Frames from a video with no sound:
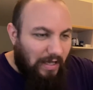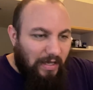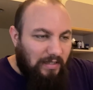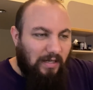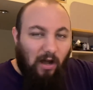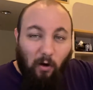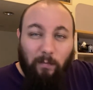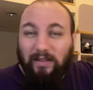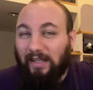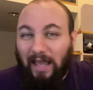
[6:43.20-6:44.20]
He's going to
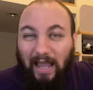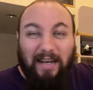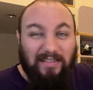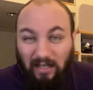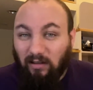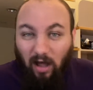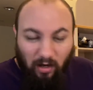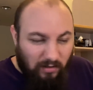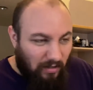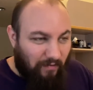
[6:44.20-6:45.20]
open the gate. It's
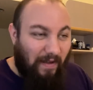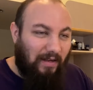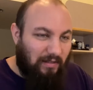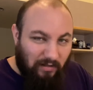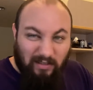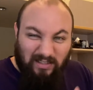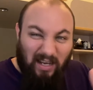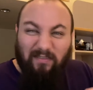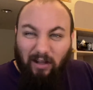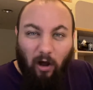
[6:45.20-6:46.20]
unlocked. In fact, it's
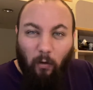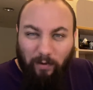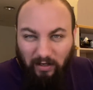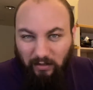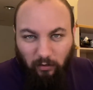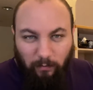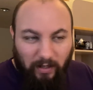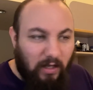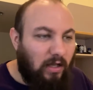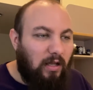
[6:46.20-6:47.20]
kind of open a little
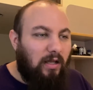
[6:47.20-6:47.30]
bit.